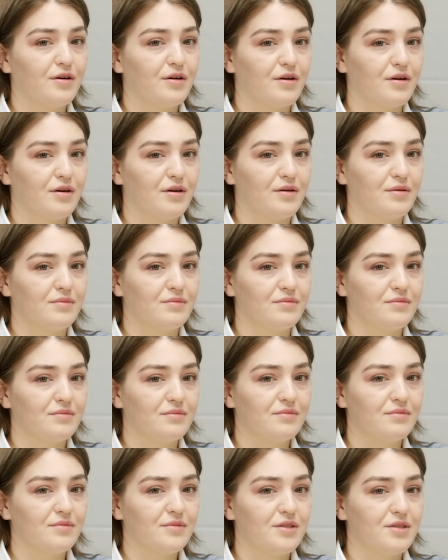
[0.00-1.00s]

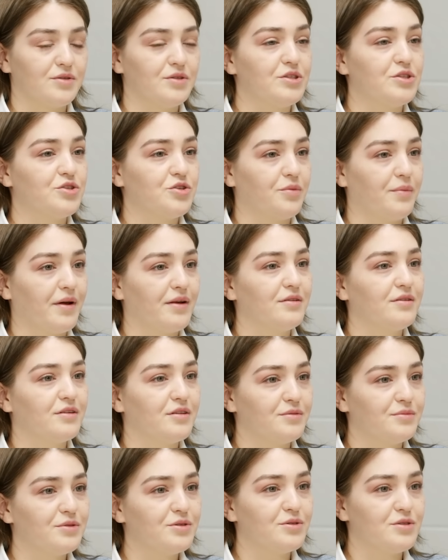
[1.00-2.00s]
so instrumental
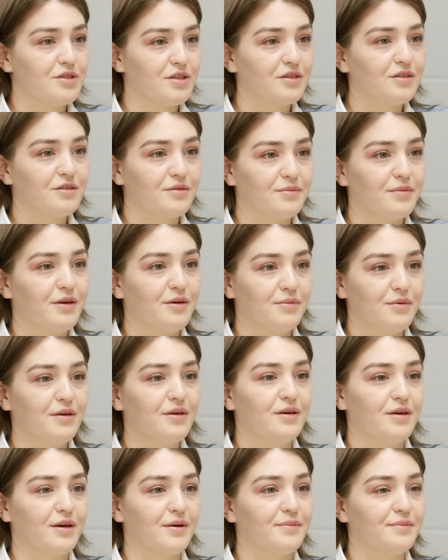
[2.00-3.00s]
music, maybe,
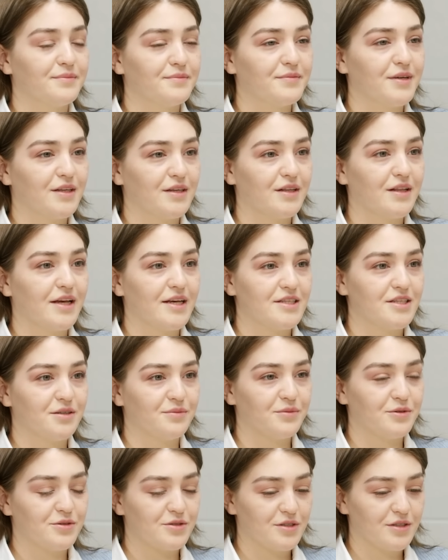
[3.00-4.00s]
yeah, and classic
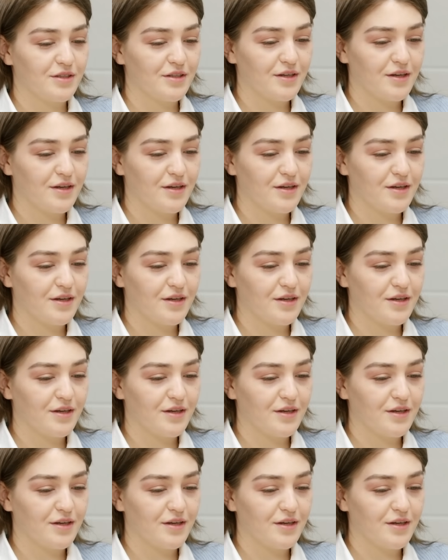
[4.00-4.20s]
music.